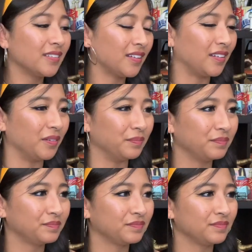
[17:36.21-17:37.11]

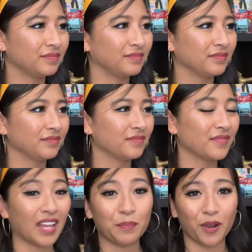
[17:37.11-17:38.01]

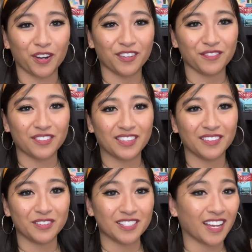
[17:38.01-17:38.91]
And part of
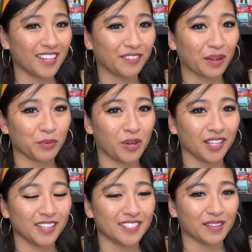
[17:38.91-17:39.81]
the reason I didn't grab the
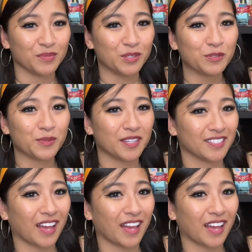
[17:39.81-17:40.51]
wallet this time too was because